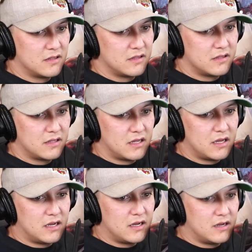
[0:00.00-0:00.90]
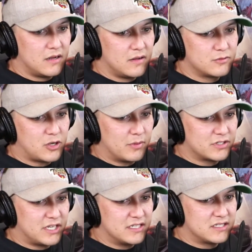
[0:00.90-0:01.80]
Tropical
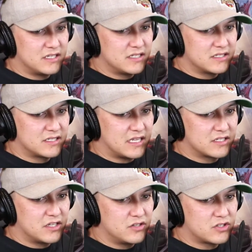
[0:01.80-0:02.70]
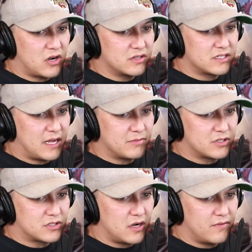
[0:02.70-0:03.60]
Shades Tinting says, can you start and stop the
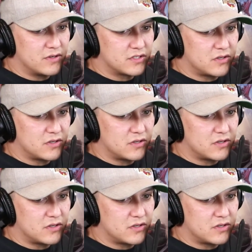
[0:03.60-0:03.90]
service during the